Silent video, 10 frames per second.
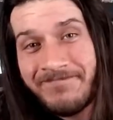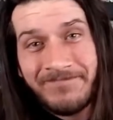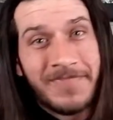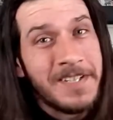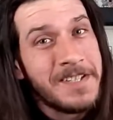
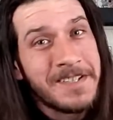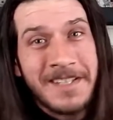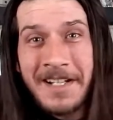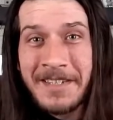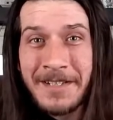they're just
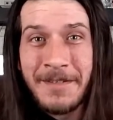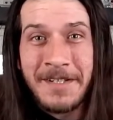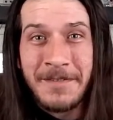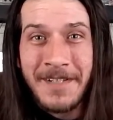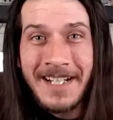like the
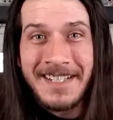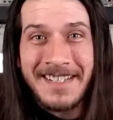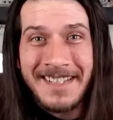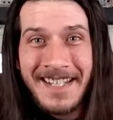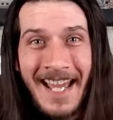original
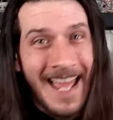cases.